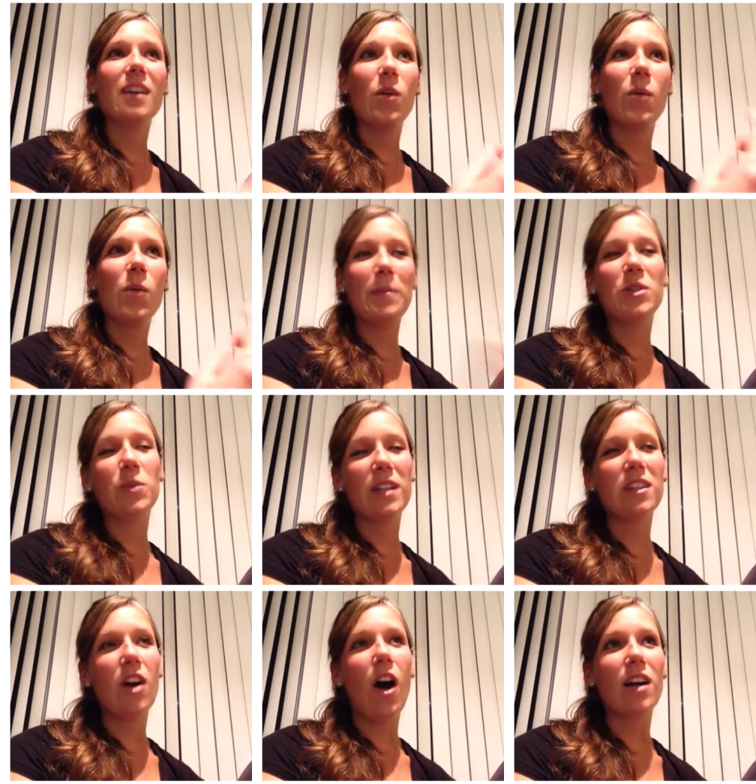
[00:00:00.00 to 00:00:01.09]
when I'm doing
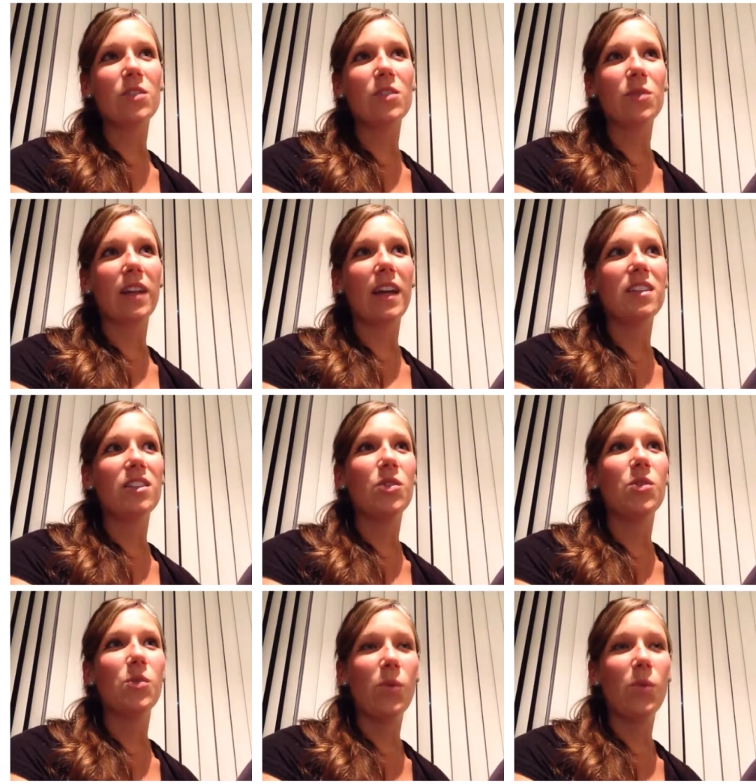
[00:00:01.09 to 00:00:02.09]
talks, relate to